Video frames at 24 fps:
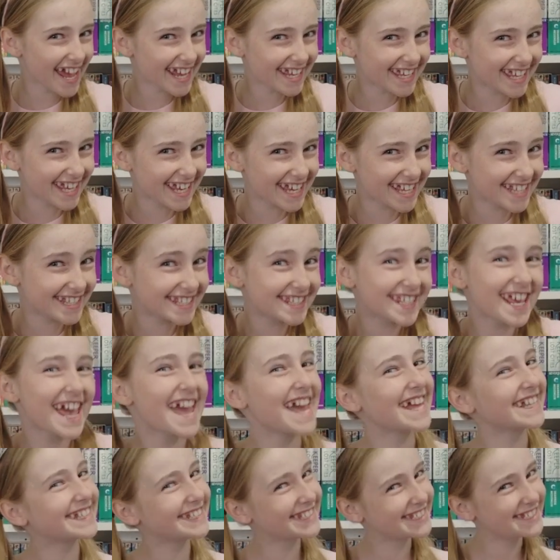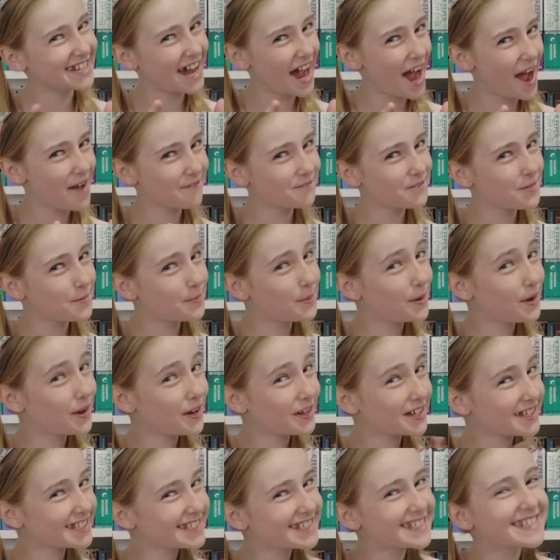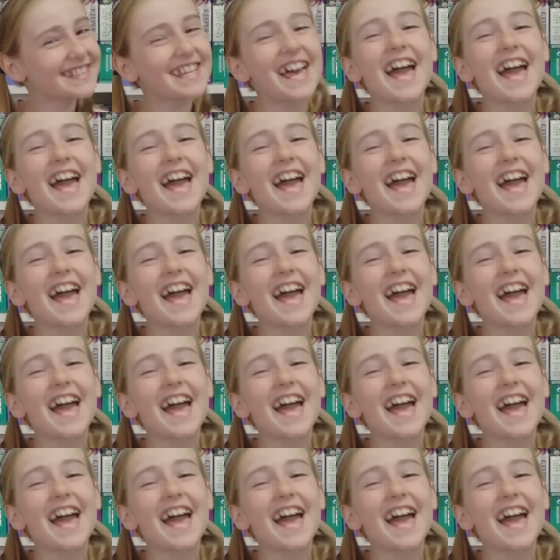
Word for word: Hey kids, it's time for books!